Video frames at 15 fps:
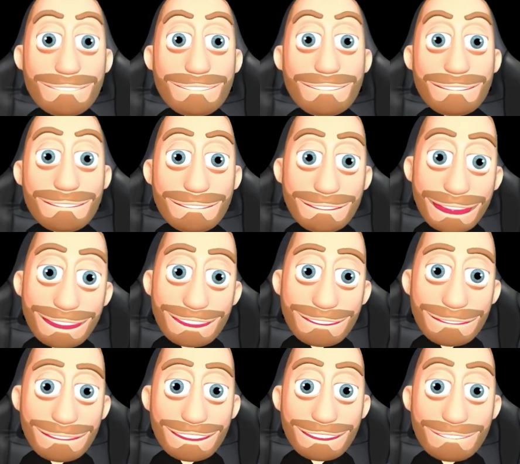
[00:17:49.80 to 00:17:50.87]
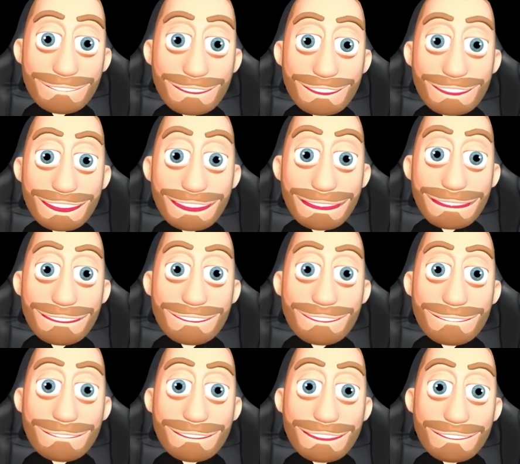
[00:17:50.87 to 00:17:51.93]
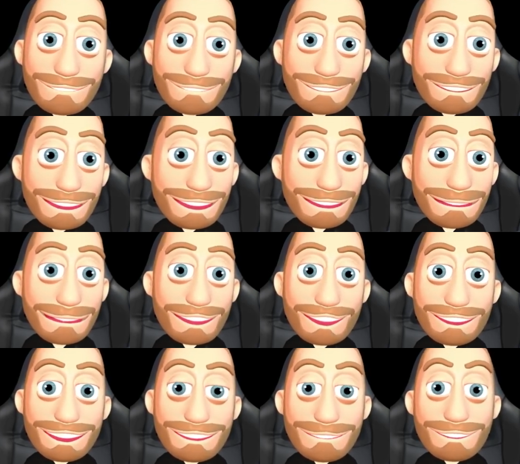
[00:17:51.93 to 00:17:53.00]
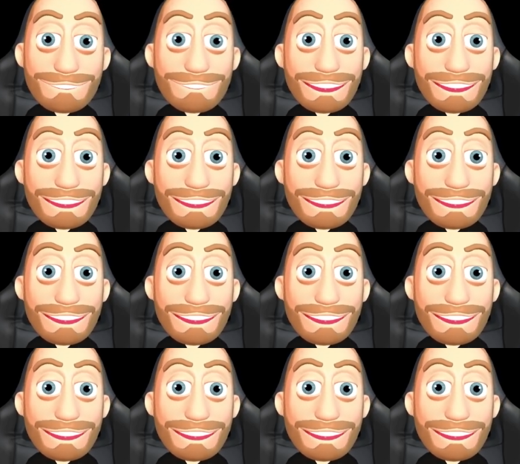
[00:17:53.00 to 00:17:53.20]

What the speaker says: So yes, if you staked some Theta with Gpool,